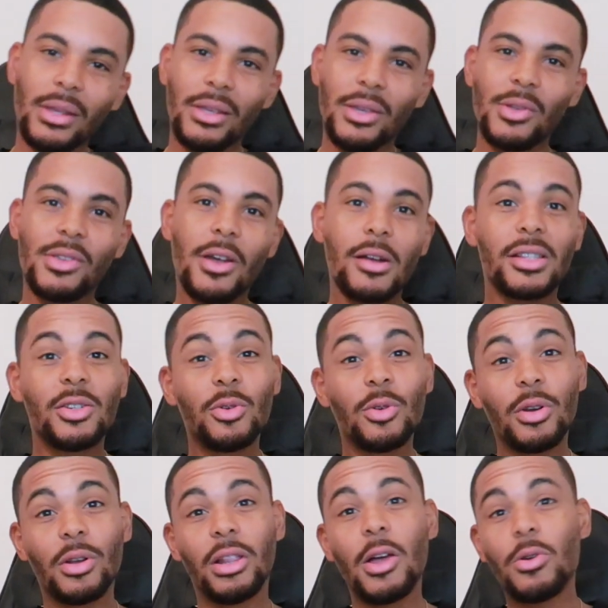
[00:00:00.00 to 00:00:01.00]
You talk to
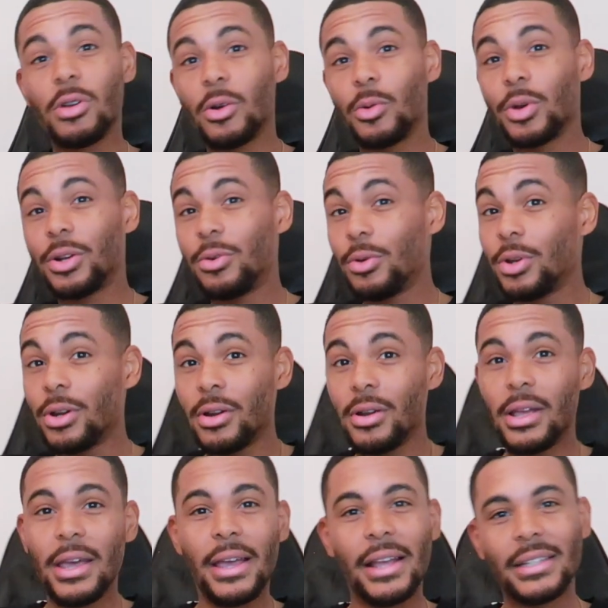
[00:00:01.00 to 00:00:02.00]
a local
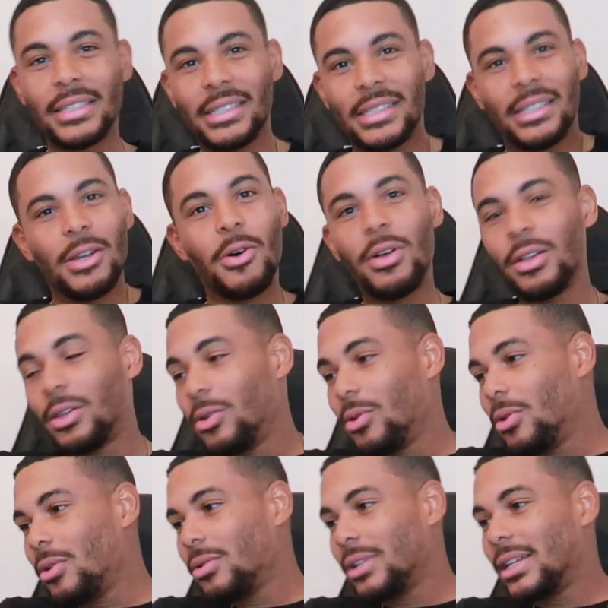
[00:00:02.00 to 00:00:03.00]
recruiter, just go on
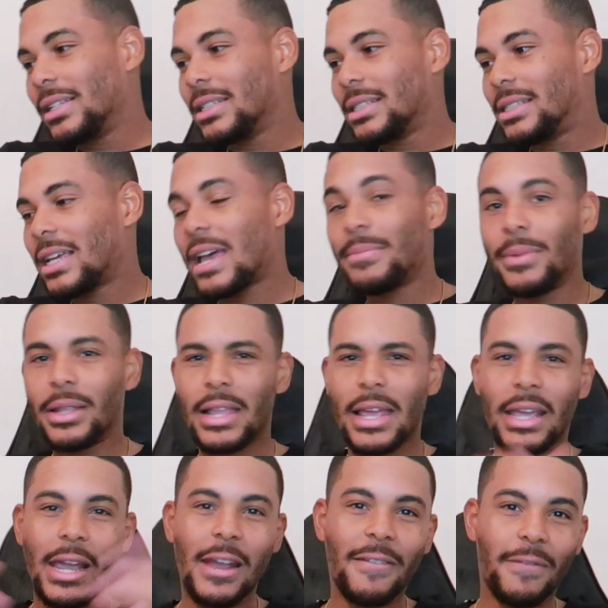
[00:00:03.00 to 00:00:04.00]
Google and just type in
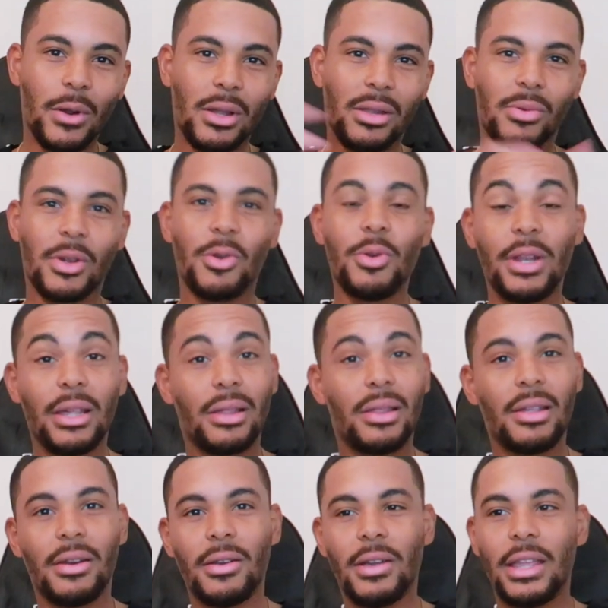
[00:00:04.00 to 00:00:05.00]
like Air Force Recruiting
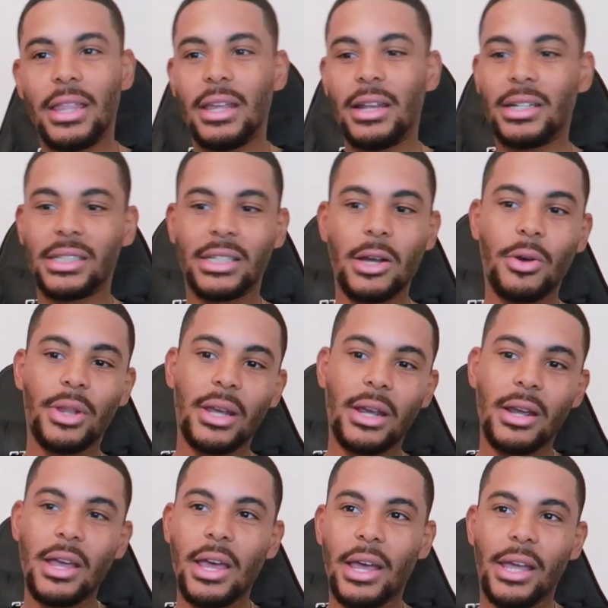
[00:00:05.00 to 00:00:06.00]
Center and then just go
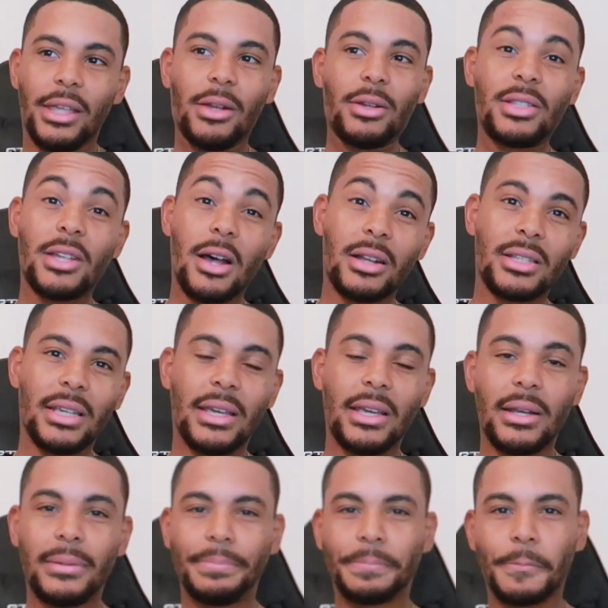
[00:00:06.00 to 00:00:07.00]
there. You'll talk to
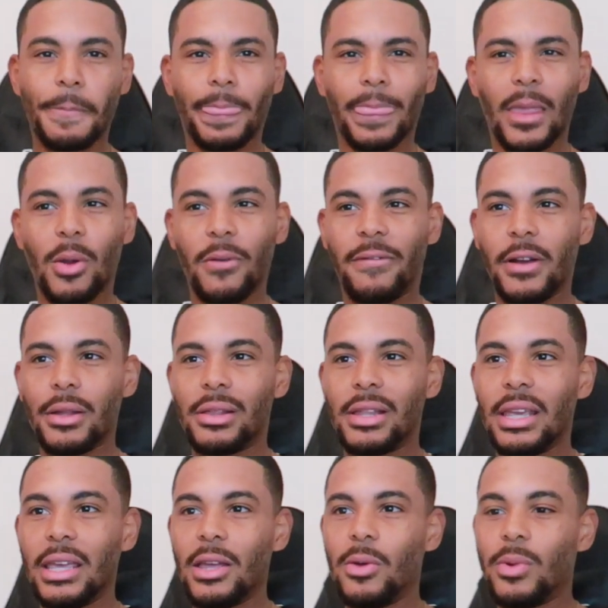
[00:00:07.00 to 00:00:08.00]
him. First
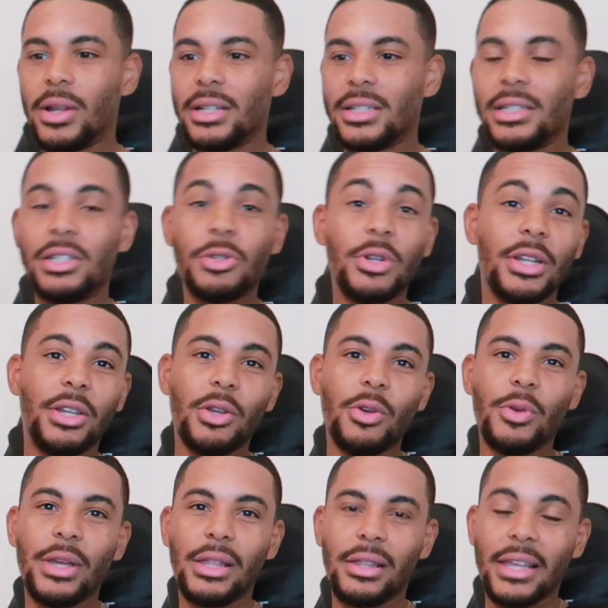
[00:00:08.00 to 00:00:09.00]
thing he'll want you to
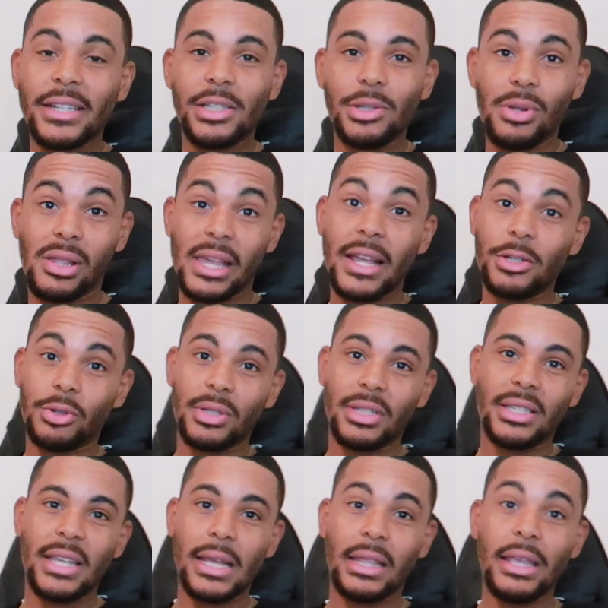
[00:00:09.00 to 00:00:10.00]
do is get you scheduled
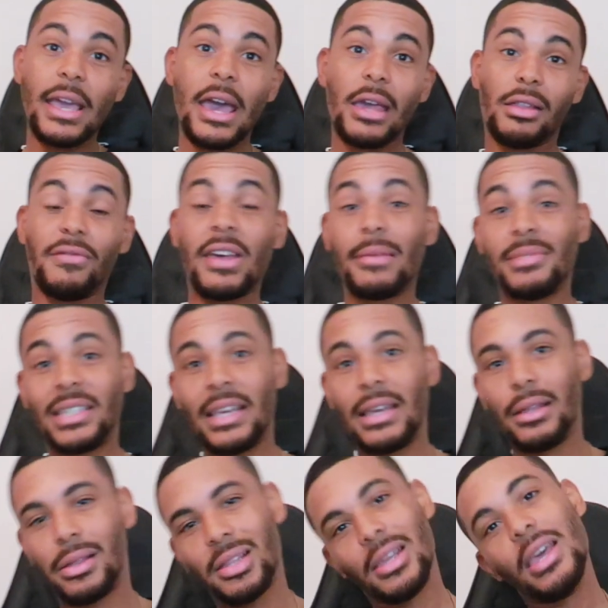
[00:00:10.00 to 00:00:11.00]
to take the ASVAB
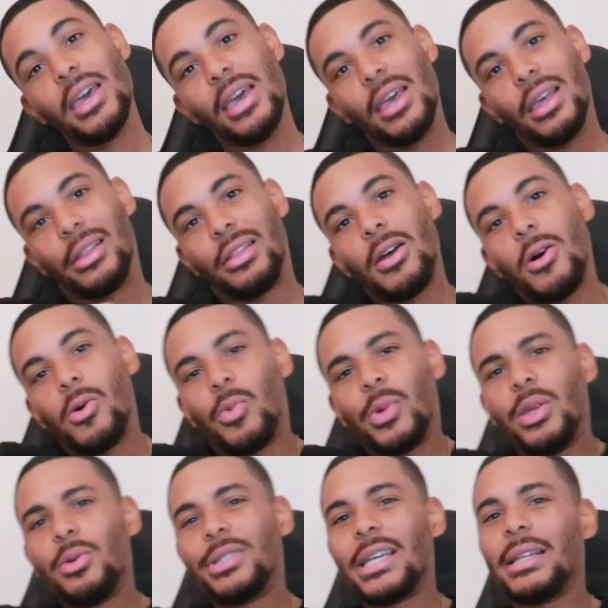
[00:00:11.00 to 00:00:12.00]
test. So
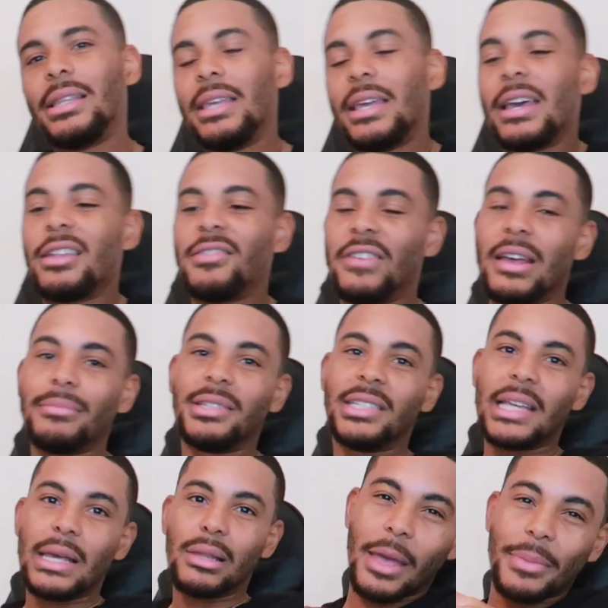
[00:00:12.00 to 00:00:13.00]
when you take the ASVAB
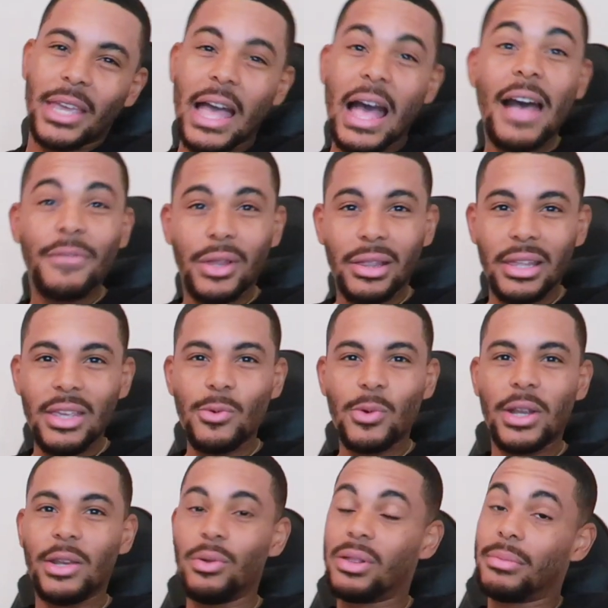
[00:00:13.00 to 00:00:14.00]
test, I mean, obviously you
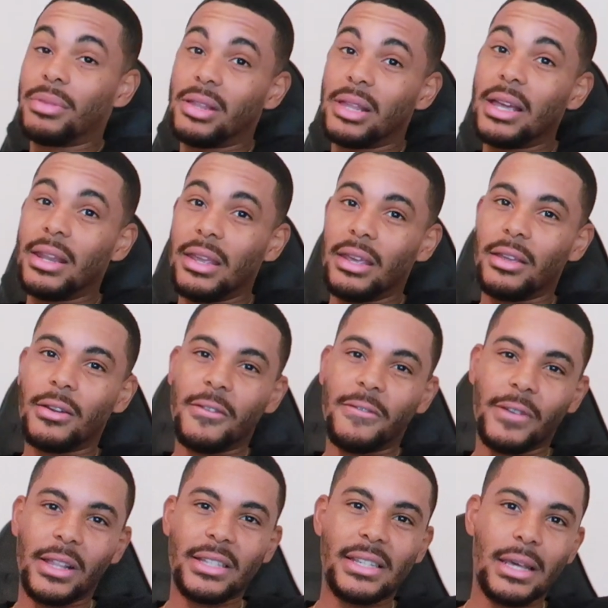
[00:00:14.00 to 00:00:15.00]
want to do some studying, you know,
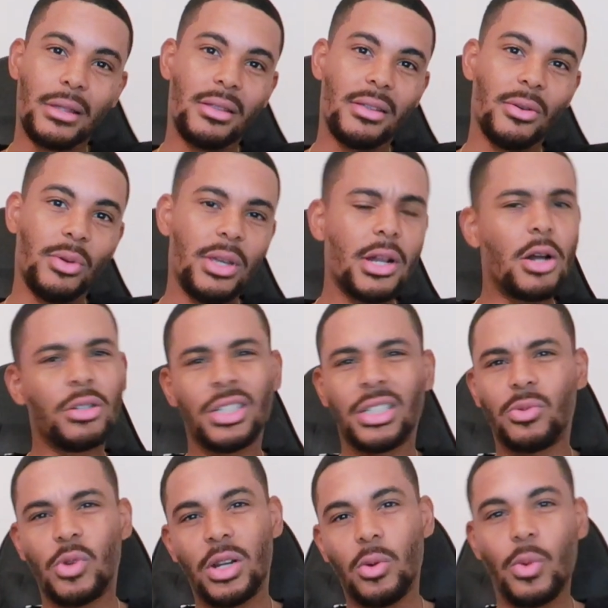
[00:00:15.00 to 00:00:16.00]
for the test too. You don't
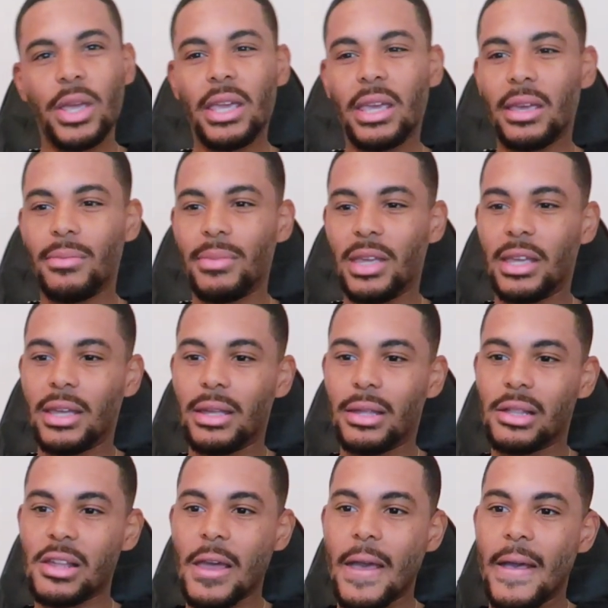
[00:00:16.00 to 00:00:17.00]
just want to wing it
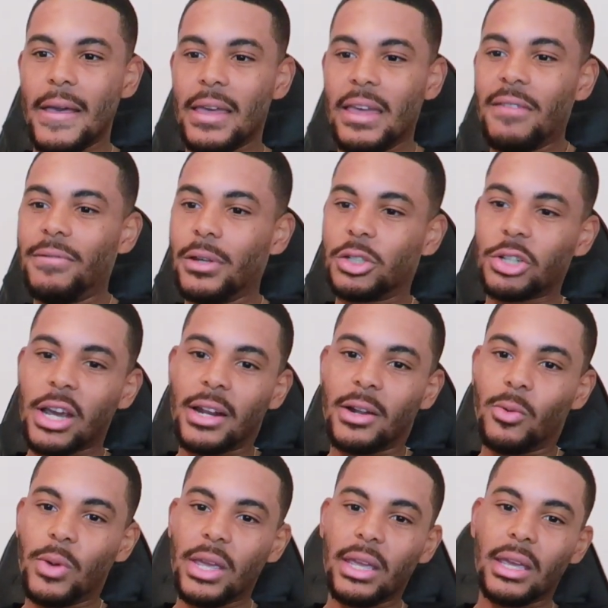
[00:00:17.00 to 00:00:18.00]
because if you try
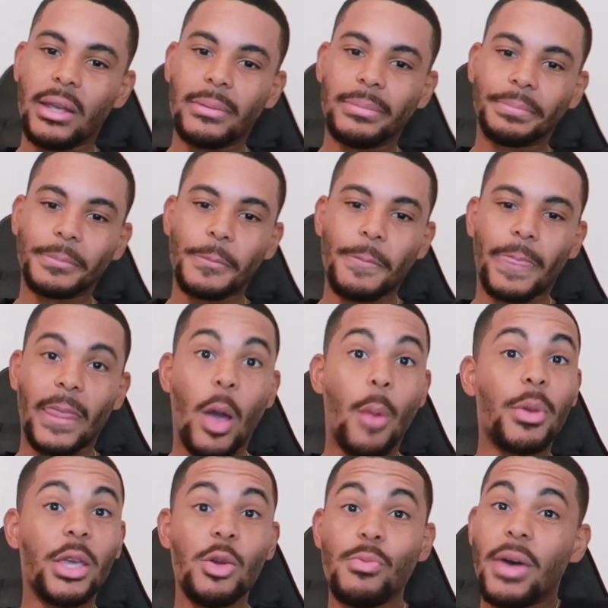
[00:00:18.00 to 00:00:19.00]
to wing it, I
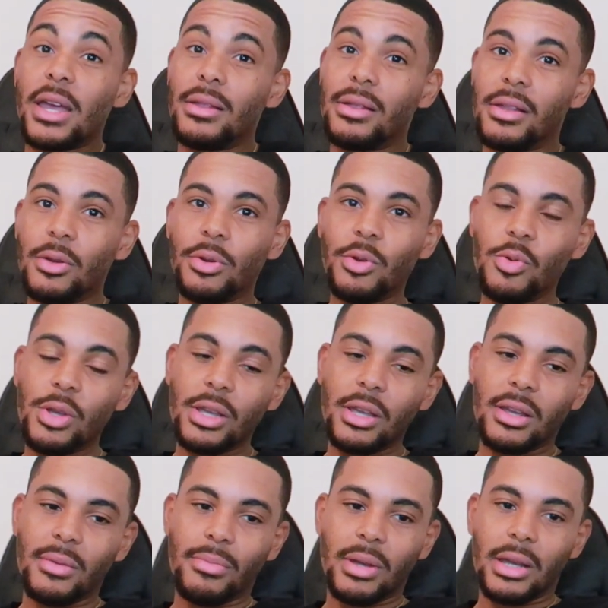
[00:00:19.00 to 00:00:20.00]
mean, you might still do
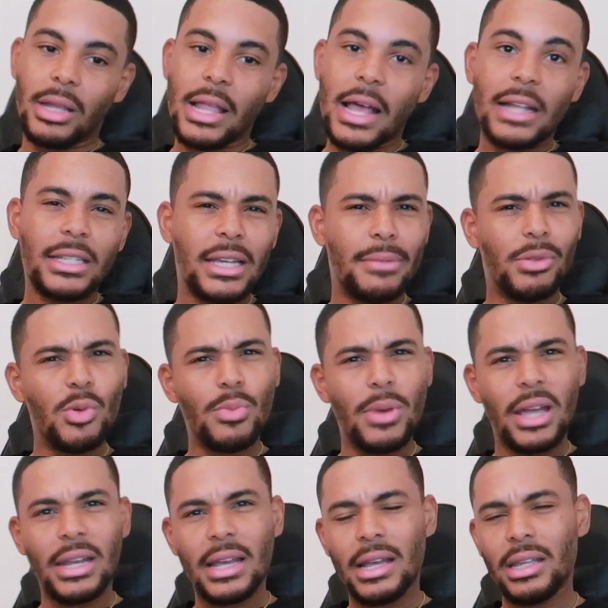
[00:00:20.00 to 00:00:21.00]
good, but a lot of times you
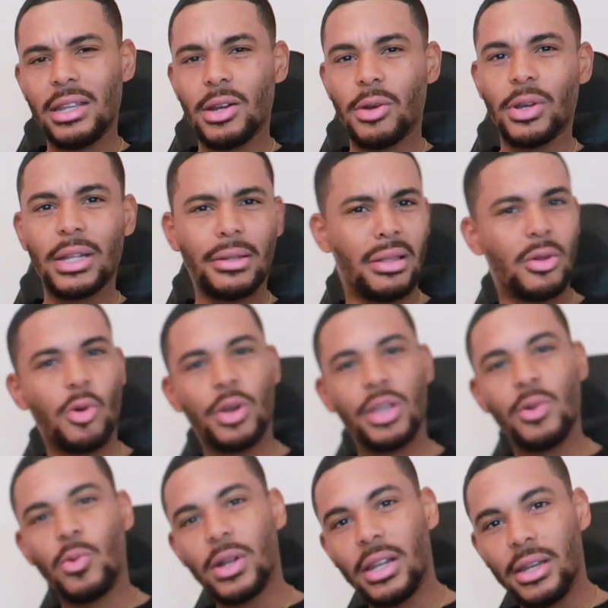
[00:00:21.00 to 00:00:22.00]
might not, you know, get the score
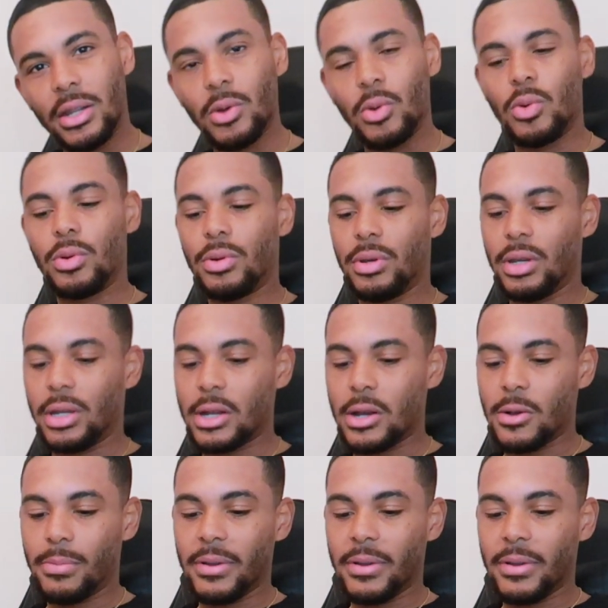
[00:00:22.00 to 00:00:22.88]
you want to do, you know.